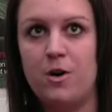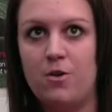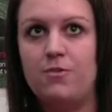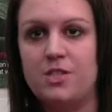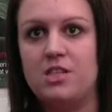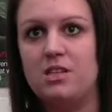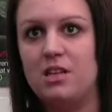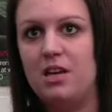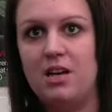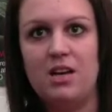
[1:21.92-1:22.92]

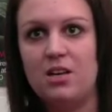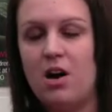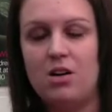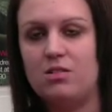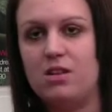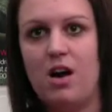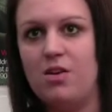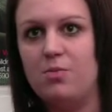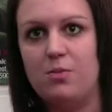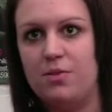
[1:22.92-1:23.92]
often can't
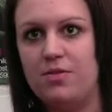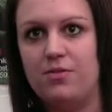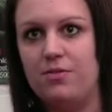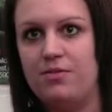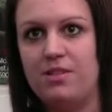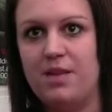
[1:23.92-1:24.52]
cope with